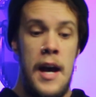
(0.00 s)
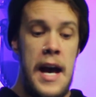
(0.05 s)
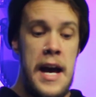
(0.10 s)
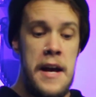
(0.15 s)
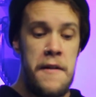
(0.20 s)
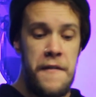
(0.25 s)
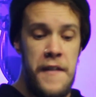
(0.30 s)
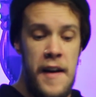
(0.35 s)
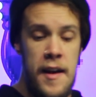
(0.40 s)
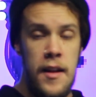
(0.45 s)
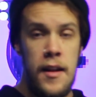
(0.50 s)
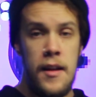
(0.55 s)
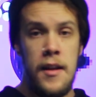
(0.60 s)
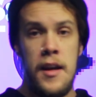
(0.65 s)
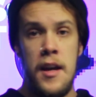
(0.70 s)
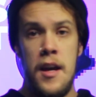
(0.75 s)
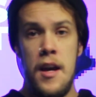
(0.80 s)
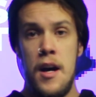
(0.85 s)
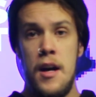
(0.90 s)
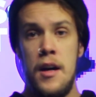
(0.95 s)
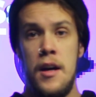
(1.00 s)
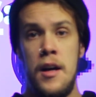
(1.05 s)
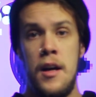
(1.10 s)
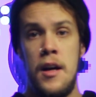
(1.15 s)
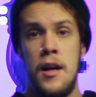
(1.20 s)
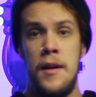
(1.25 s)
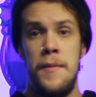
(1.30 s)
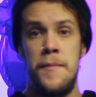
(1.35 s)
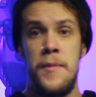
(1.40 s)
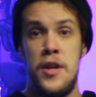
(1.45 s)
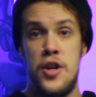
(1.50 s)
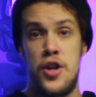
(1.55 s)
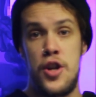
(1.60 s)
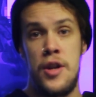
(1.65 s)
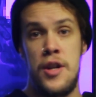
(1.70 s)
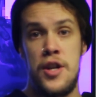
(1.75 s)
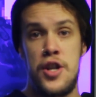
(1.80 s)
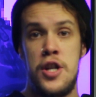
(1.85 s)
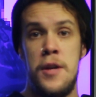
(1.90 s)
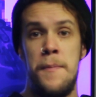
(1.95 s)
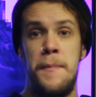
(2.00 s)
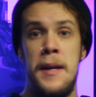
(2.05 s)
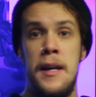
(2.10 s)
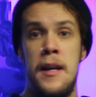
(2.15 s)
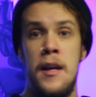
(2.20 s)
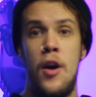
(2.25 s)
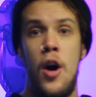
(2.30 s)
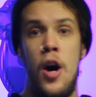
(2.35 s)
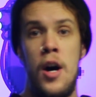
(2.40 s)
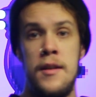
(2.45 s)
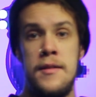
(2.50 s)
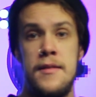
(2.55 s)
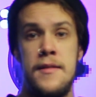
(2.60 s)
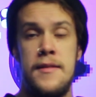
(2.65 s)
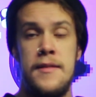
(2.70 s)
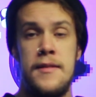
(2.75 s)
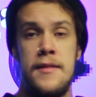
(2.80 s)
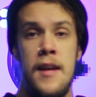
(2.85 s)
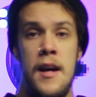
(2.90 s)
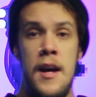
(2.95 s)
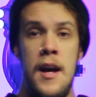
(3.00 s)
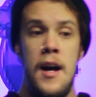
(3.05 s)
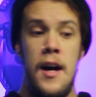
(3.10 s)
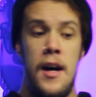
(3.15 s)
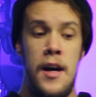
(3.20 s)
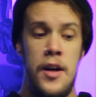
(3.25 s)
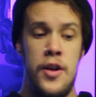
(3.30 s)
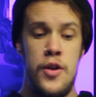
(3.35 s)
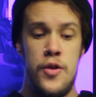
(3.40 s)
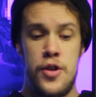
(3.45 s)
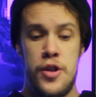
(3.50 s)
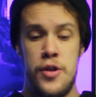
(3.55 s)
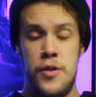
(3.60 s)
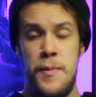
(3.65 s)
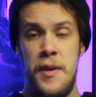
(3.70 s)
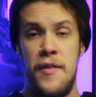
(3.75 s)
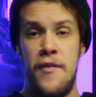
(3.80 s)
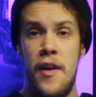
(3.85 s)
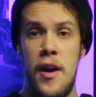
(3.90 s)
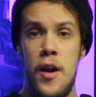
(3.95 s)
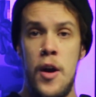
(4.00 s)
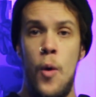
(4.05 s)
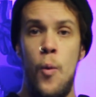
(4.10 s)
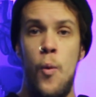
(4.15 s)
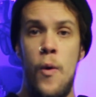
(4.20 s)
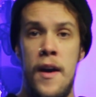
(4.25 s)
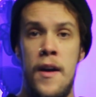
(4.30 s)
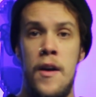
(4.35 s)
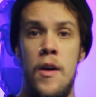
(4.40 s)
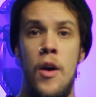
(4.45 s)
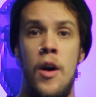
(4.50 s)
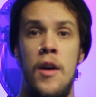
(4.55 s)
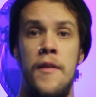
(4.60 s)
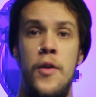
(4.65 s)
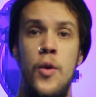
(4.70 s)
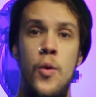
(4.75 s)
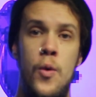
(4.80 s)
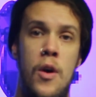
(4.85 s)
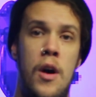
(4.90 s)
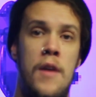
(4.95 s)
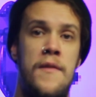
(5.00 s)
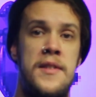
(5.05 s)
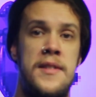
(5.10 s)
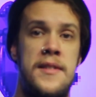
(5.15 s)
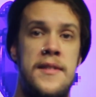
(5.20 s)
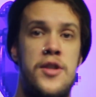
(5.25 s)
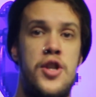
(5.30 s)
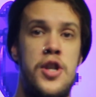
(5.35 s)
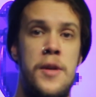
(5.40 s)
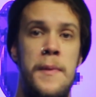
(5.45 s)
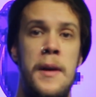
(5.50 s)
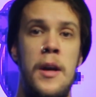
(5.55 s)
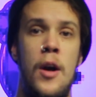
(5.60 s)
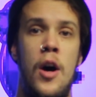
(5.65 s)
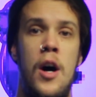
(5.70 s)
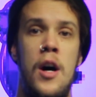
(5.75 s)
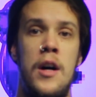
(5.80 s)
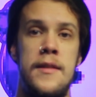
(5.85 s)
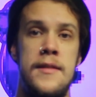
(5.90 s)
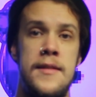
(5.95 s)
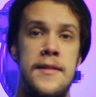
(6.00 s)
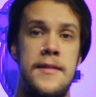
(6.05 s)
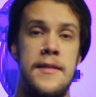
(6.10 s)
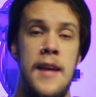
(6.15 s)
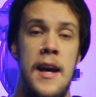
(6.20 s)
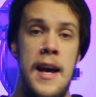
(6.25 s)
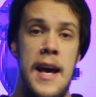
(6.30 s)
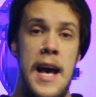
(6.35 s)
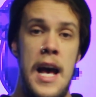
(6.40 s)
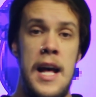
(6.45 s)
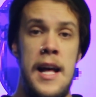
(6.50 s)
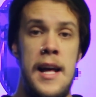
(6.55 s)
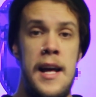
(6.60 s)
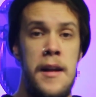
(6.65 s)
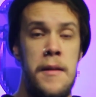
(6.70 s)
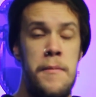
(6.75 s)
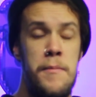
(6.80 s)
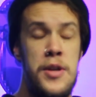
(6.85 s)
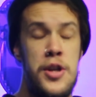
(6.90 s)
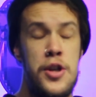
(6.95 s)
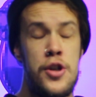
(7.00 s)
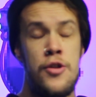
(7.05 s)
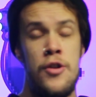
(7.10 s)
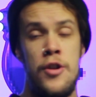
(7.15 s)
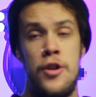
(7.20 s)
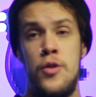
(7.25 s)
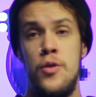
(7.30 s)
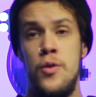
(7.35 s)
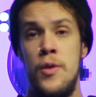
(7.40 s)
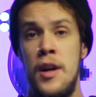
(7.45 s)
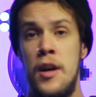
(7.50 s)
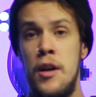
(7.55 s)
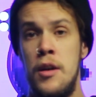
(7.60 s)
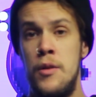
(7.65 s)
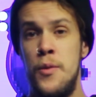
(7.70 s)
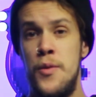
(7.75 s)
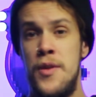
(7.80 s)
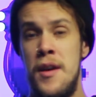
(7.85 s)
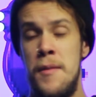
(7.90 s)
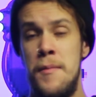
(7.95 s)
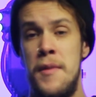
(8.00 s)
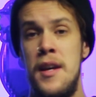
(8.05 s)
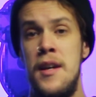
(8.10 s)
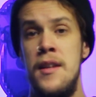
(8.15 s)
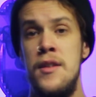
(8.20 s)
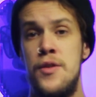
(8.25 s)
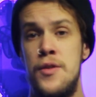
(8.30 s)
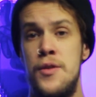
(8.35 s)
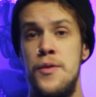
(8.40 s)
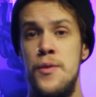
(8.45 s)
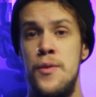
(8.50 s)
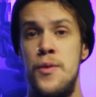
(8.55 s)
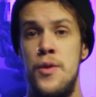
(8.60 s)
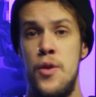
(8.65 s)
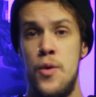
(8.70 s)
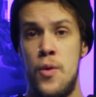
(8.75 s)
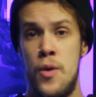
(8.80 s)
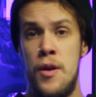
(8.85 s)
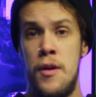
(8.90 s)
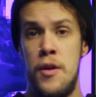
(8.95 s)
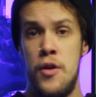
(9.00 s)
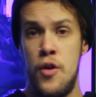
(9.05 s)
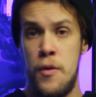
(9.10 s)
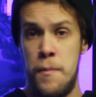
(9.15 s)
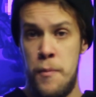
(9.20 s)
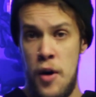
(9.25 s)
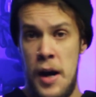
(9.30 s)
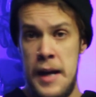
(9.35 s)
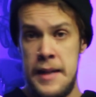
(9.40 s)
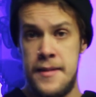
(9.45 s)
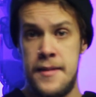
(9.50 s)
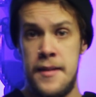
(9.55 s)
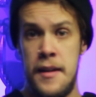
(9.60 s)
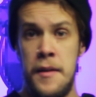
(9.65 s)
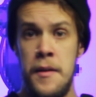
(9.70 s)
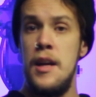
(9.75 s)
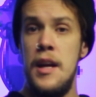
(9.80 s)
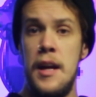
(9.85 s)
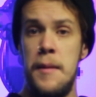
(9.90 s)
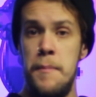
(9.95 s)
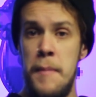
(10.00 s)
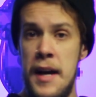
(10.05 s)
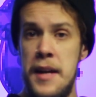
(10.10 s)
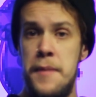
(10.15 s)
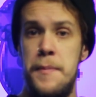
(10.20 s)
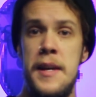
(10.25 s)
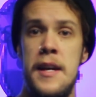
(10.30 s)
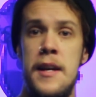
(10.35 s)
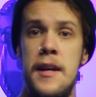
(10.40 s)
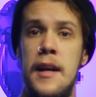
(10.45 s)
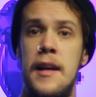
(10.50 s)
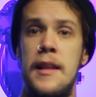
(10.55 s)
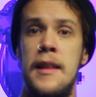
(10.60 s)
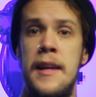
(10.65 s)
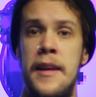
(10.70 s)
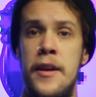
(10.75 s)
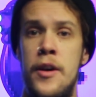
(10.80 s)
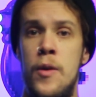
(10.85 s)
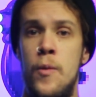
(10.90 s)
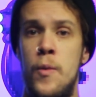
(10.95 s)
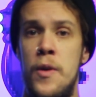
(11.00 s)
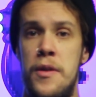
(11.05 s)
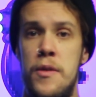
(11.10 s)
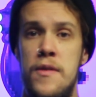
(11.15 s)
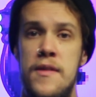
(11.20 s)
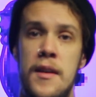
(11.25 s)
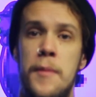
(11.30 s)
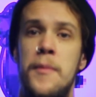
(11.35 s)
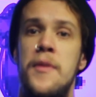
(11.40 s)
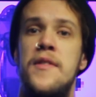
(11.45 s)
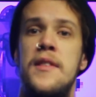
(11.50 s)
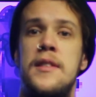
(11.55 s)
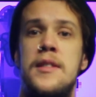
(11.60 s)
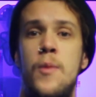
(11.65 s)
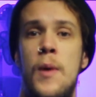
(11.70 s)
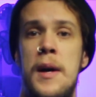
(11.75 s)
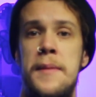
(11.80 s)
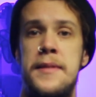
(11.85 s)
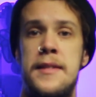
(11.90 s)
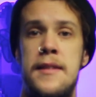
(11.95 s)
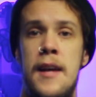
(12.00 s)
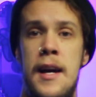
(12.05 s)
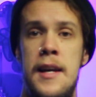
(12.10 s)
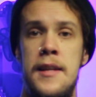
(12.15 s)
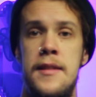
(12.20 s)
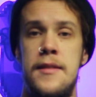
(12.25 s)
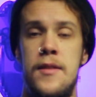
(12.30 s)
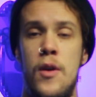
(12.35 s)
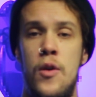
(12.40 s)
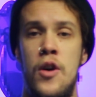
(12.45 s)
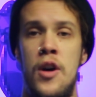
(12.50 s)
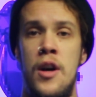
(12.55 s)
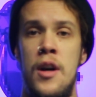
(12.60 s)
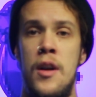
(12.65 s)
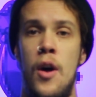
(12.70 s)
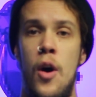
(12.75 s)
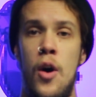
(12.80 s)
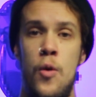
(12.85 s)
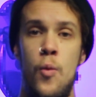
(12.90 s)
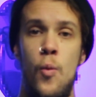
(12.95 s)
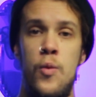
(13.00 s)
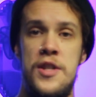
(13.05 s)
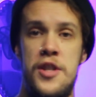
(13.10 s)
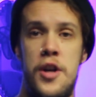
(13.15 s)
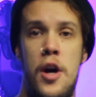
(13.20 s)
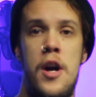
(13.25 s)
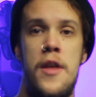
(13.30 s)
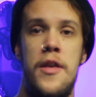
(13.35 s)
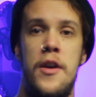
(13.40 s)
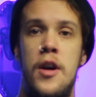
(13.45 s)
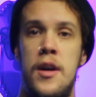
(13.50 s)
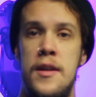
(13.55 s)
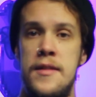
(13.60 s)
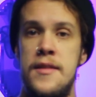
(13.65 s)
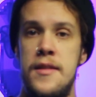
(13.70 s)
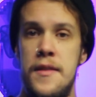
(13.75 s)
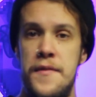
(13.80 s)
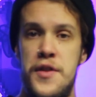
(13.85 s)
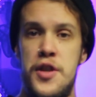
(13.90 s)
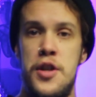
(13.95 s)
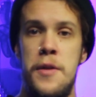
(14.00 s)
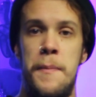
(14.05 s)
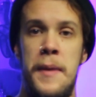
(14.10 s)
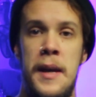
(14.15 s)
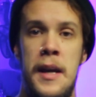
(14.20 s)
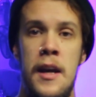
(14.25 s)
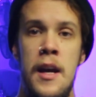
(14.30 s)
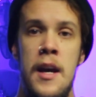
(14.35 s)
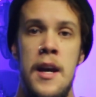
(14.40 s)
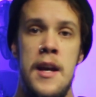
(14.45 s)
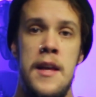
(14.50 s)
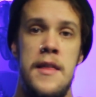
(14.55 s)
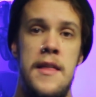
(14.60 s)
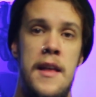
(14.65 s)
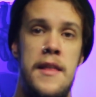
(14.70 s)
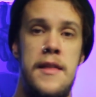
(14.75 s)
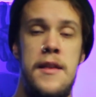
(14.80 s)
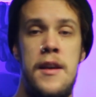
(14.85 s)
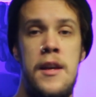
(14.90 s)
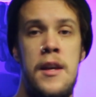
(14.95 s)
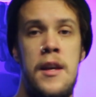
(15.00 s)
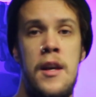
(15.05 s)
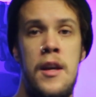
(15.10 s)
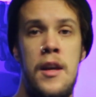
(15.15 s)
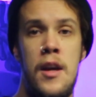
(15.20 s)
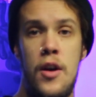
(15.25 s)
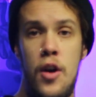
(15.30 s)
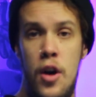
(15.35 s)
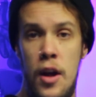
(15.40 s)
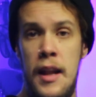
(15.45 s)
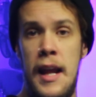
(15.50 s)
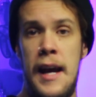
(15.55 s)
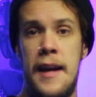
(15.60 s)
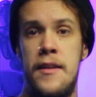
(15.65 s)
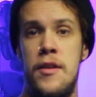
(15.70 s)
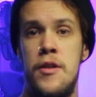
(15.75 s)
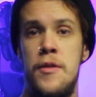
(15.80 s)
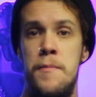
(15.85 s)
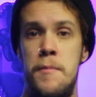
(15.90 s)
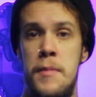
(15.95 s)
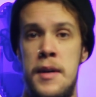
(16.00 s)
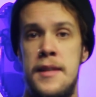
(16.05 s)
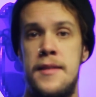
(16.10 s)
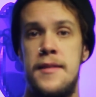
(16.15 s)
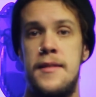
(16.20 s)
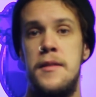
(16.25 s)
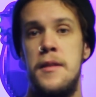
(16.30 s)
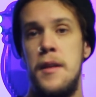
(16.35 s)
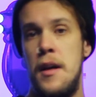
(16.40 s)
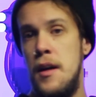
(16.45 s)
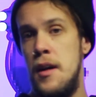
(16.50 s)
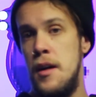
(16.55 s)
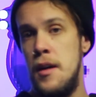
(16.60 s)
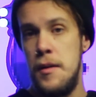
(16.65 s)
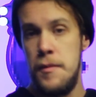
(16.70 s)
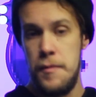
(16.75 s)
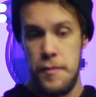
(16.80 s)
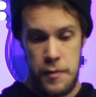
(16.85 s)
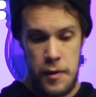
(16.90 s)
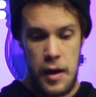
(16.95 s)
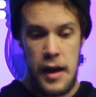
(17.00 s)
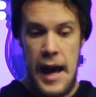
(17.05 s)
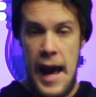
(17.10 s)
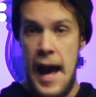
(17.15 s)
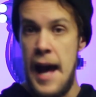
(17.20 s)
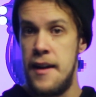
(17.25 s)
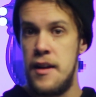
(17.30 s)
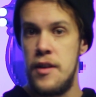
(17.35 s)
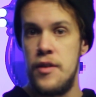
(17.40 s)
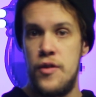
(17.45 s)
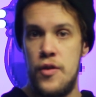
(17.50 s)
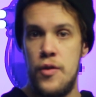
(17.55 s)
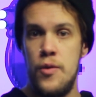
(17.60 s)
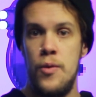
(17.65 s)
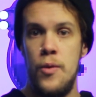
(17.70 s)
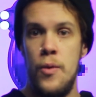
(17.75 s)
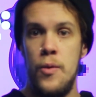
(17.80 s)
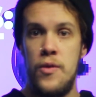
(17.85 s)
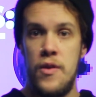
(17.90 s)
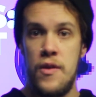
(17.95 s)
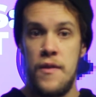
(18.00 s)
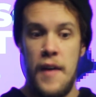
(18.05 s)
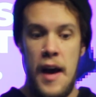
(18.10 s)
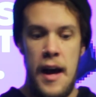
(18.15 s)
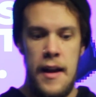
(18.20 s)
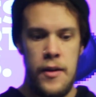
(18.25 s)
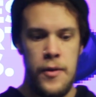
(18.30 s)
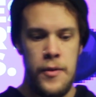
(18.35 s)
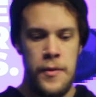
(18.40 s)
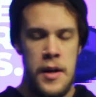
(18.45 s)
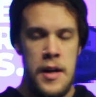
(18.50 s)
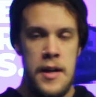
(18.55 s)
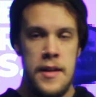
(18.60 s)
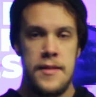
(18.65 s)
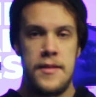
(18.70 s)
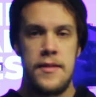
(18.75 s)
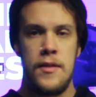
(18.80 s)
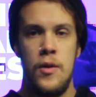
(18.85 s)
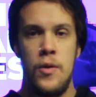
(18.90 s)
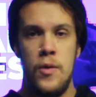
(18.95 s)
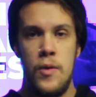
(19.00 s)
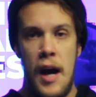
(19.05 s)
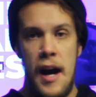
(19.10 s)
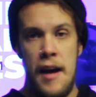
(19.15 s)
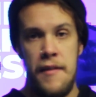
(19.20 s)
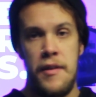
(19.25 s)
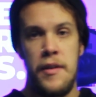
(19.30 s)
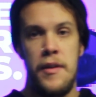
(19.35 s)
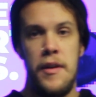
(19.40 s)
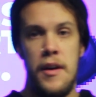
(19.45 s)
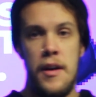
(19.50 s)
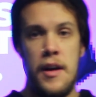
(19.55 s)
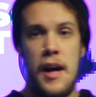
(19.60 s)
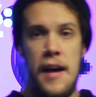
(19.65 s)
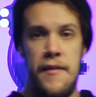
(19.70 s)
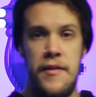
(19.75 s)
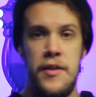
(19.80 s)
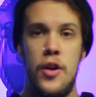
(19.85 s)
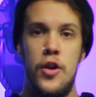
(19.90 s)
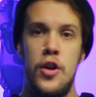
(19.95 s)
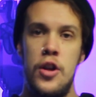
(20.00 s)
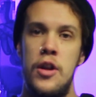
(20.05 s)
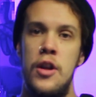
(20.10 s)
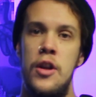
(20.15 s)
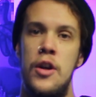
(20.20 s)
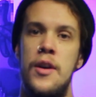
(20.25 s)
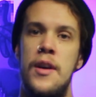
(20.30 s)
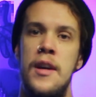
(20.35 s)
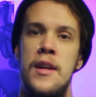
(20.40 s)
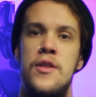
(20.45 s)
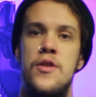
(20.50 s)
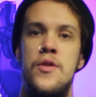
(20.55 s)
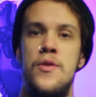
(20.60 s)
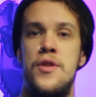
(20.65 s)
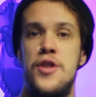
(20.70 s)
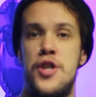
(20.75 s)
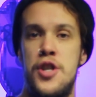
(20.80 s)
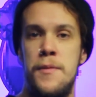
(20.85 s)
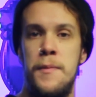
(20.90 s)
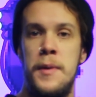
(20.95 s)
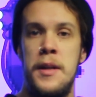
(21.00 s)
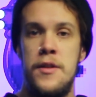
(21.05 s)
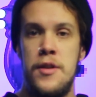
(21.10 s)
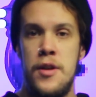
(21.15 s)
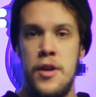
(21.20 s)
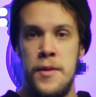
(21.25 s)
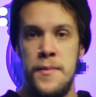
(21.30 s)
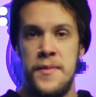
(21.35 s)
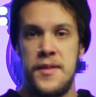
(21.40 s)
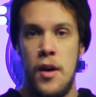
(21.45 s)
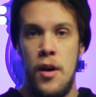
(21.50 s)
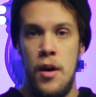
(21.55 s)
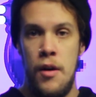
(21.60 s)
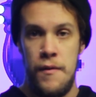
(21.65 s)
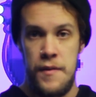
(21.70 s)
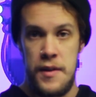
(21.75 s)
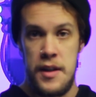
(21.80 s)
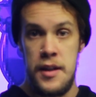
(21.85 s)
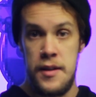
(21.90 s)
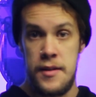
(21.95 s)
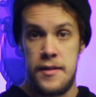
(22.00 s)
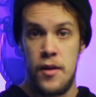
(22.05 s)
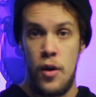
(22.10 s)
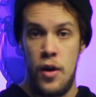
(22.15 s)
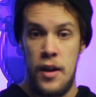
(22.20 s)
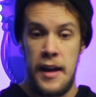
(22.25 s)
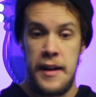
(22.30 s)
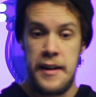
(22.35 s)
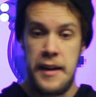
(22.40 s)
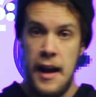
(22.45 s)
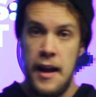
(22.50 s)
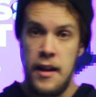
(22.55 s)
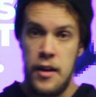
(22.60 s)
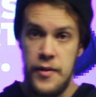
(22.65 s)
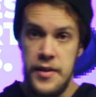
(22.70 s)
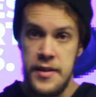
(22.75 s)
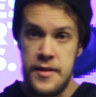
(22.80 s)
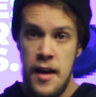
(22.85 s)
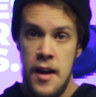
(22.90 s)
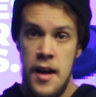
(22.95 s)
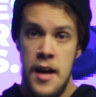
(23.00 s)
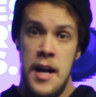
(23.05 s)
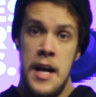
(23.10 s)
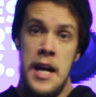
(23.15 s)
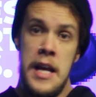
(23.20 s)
And finally, the shipping costs. You should be very aware of who covers the shipping costs and be sure to include them into your pricing. It might be unclear with some of these websites on which are the costs of shipping that the collector must add to the value. So have a good look into the shipping terms of these online galleries.